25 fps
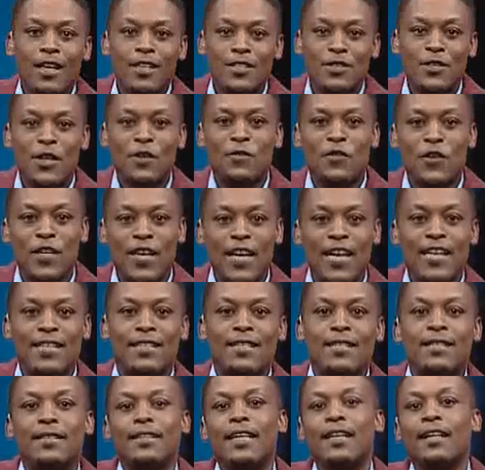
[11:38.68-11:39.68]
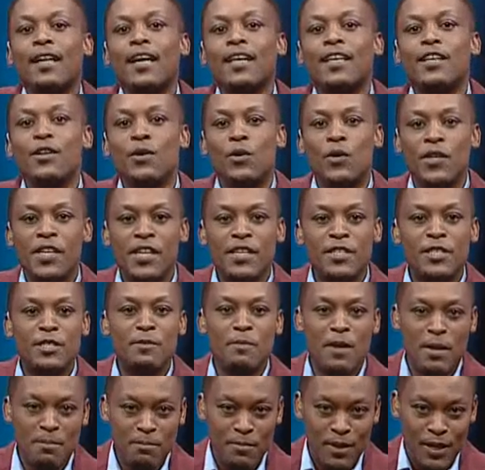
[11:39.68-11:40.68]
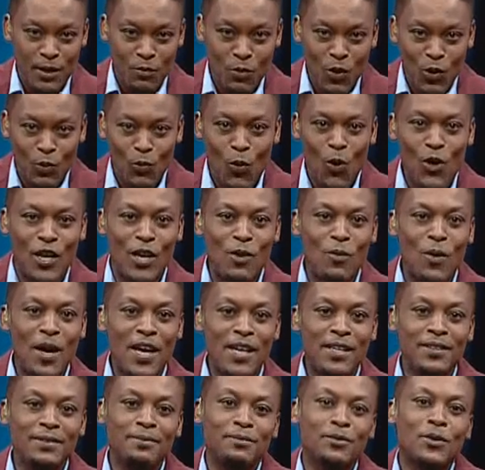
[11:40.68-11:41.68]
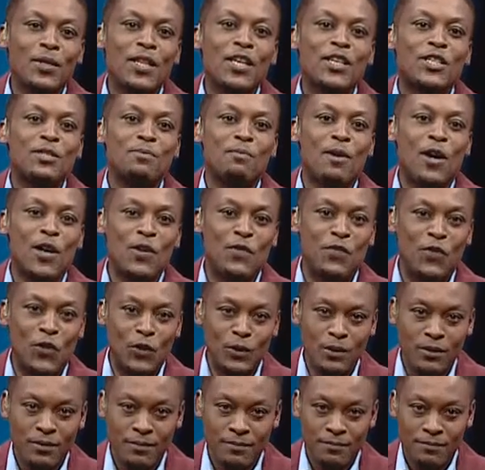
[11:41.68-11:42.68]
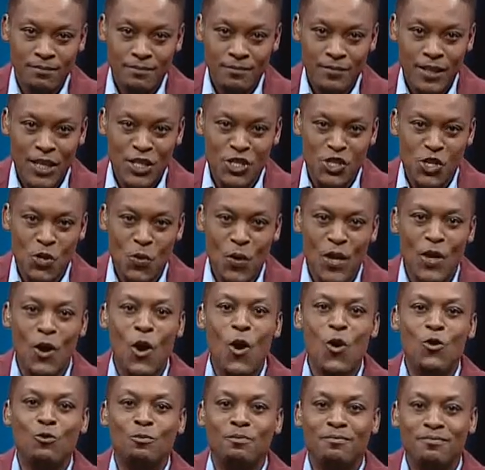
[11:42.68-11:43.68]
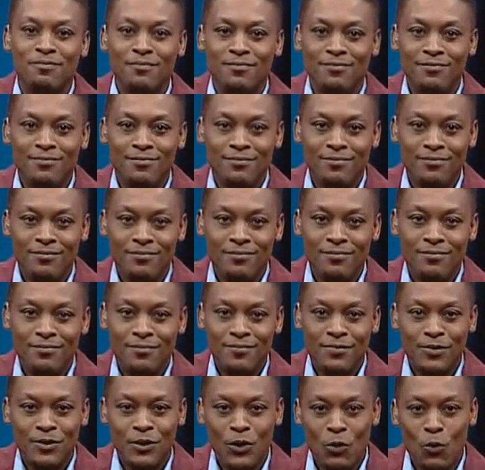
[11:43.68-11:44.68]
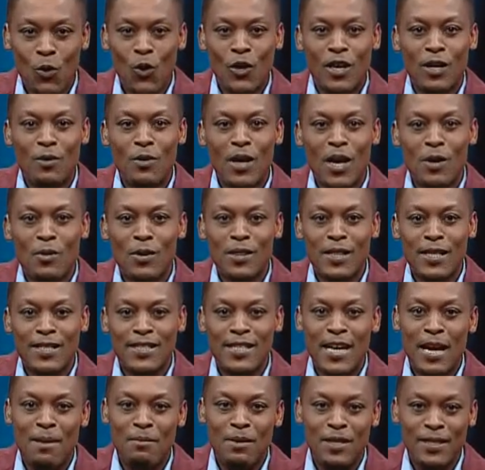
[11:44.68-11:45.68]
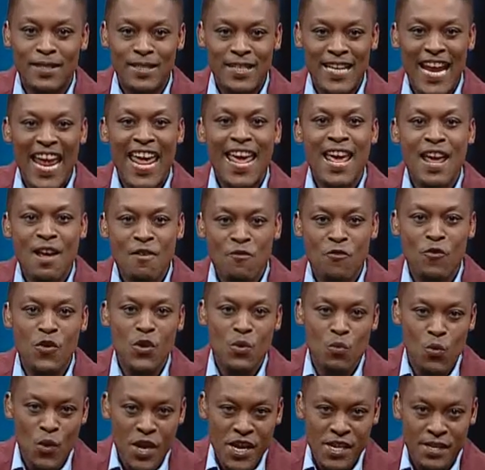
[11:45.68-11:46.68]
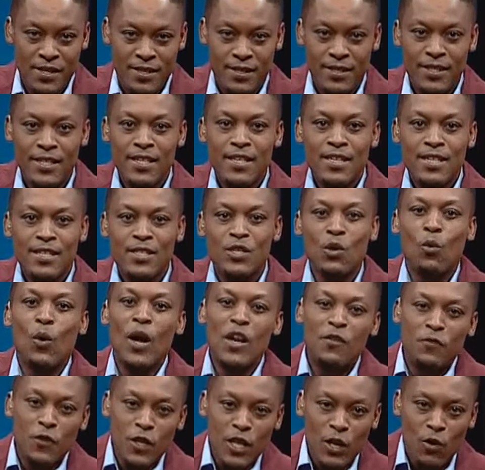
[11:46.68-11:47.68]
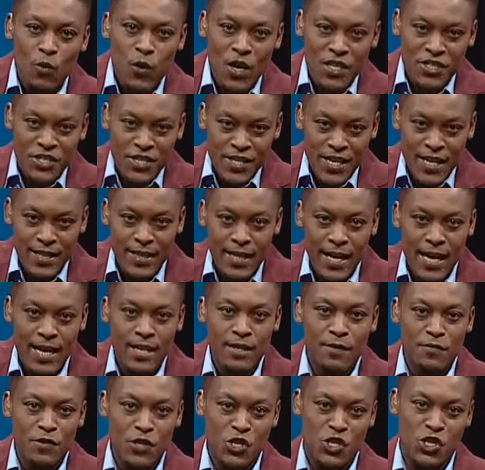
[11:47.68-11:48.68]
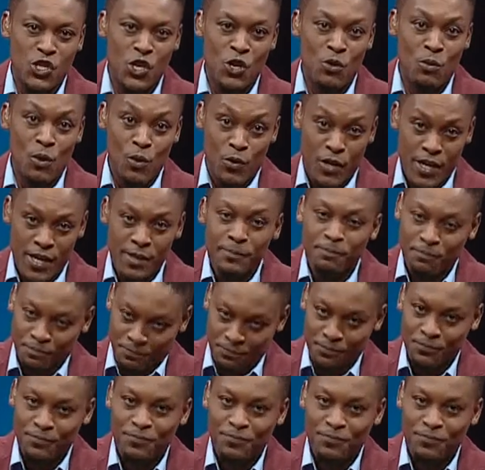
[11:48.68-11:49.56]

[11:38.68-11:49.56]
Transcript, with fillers: let's not forget, a lucky audience member will walk away with a smartphone. And you at home, you walk away with a tablet every week. So wait for the question at the end of the show, okay?